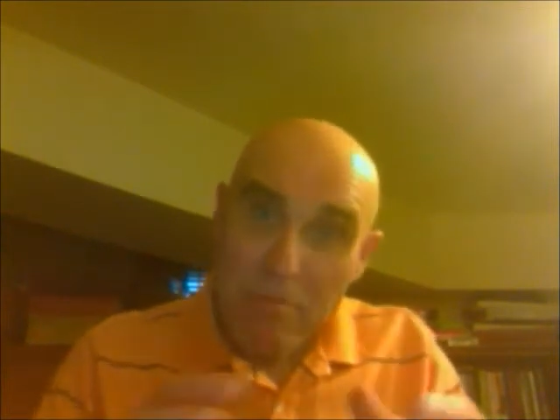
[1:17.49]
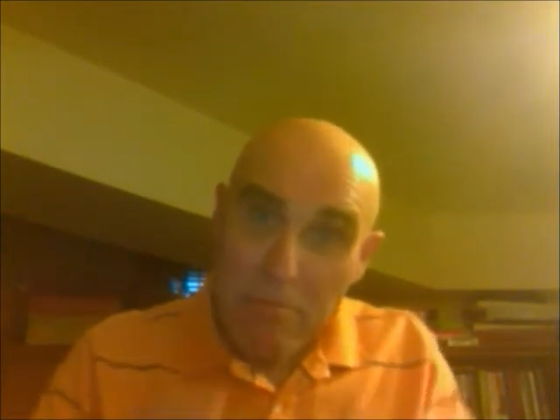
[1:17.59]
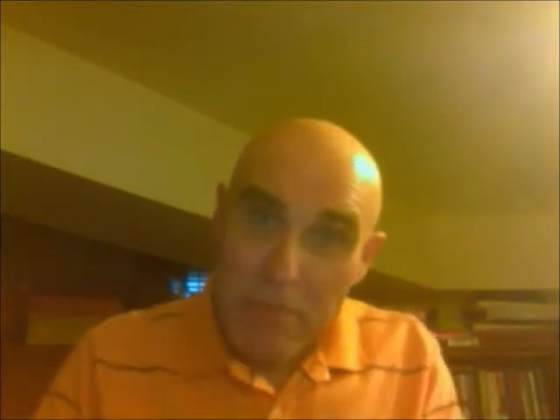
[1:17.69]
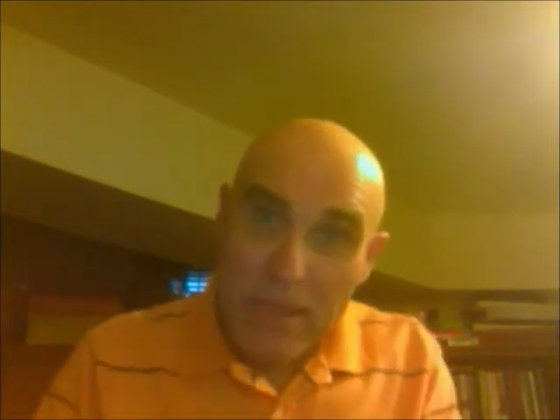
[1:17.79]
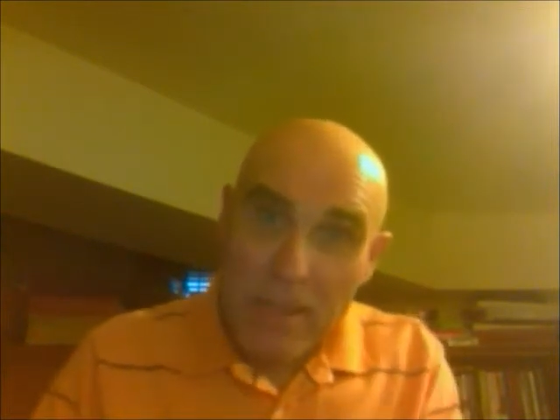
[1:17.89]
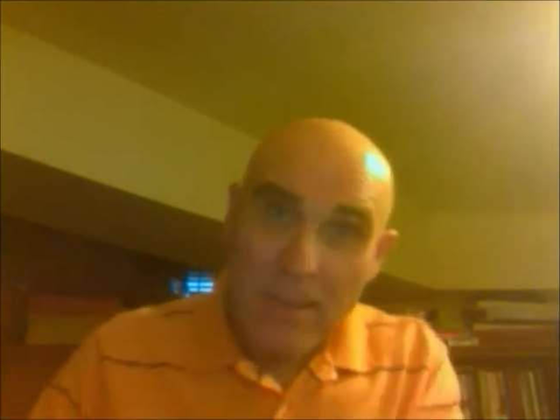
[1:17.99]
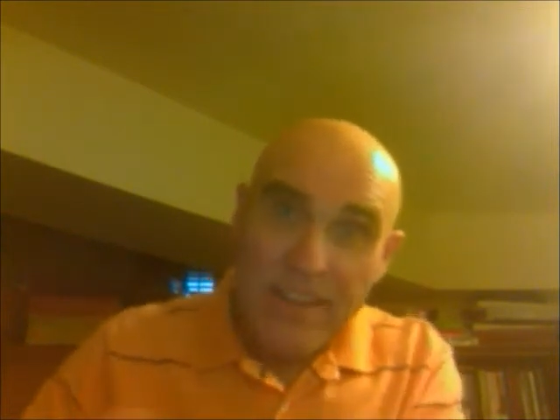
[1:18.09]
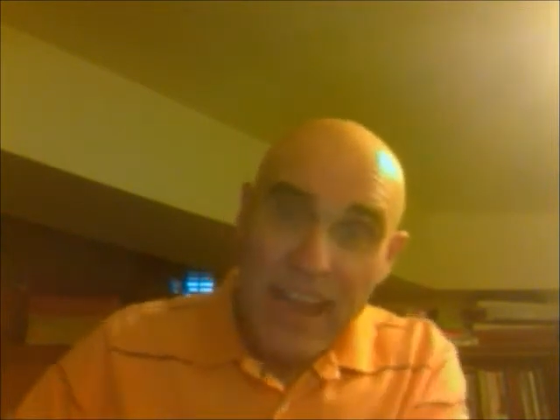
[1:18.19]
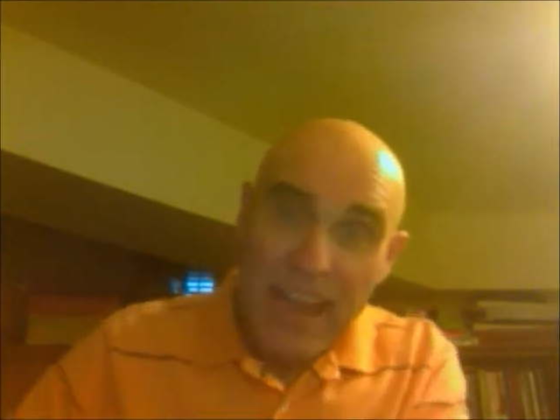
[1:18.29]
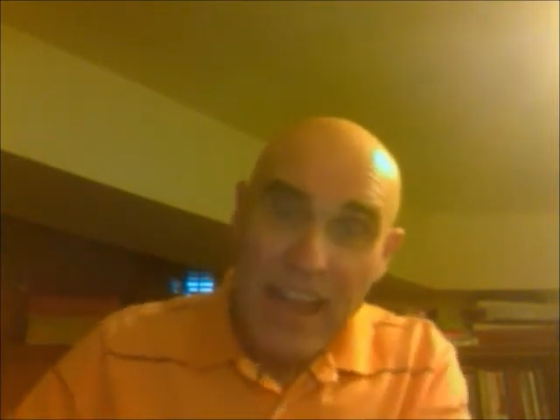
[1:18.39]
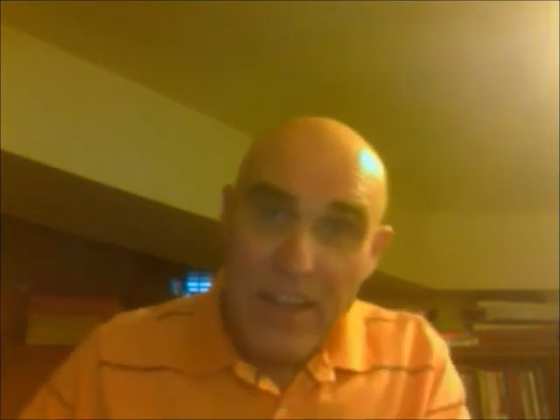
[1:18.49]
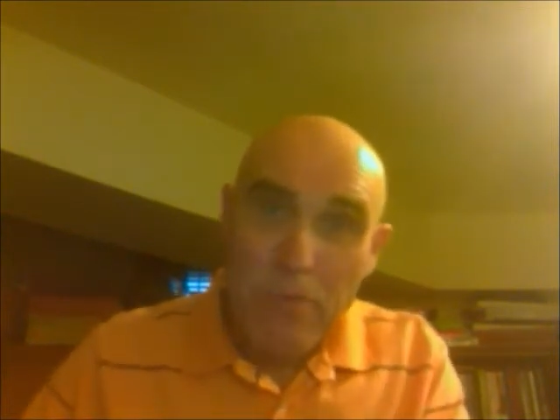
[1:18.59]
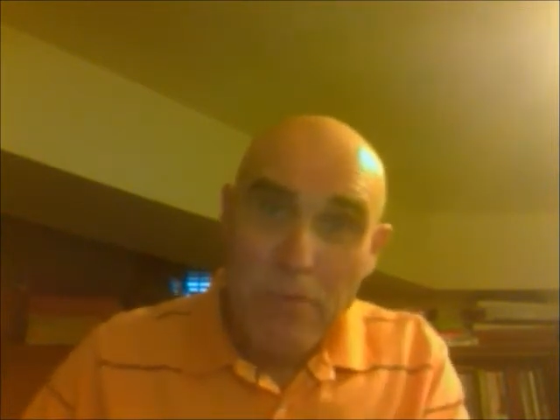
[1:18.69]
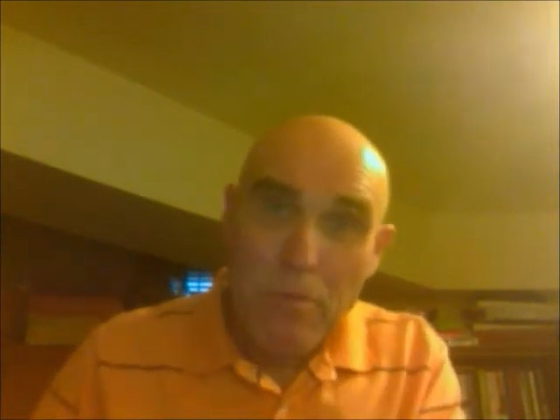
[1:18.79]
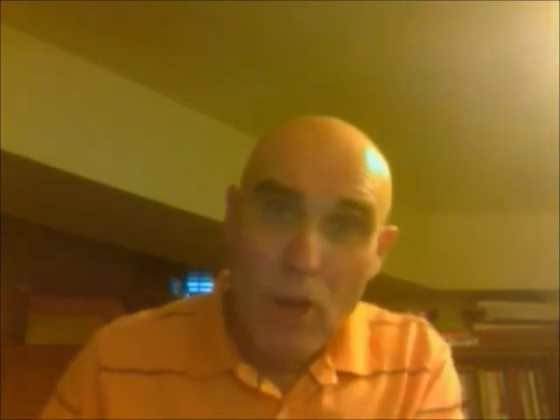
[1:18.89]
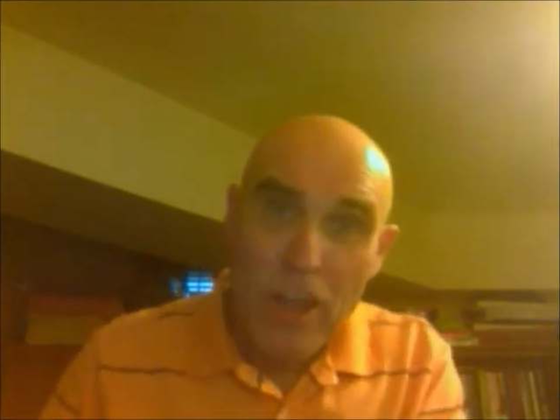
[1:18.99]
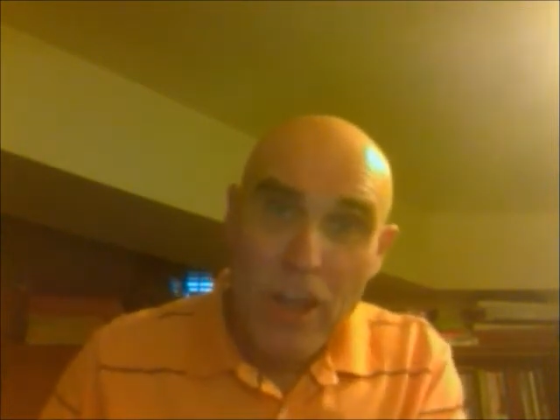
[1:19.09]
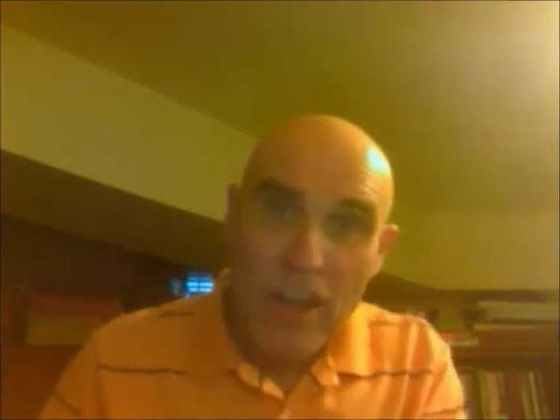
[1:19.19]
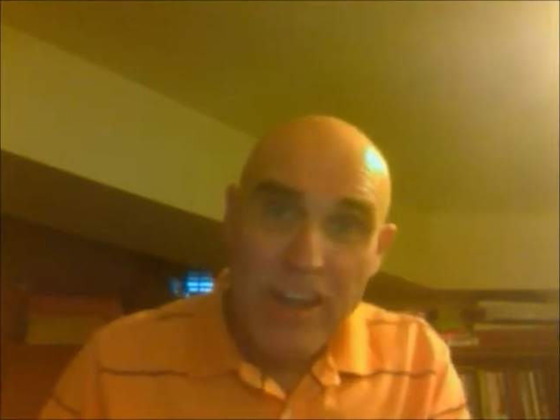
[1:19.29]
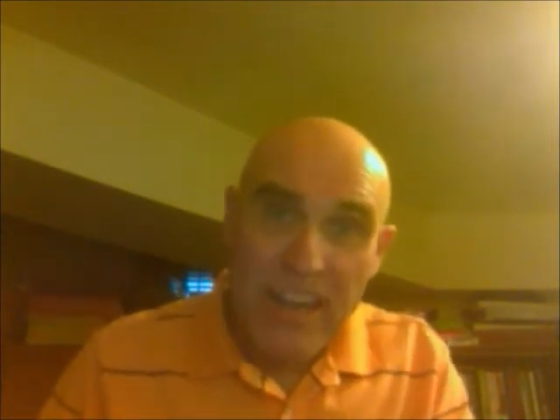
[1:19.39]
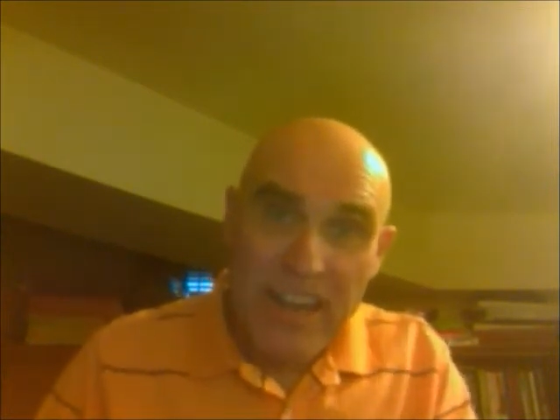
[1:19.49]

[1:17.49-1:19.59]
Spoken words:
build and deploy it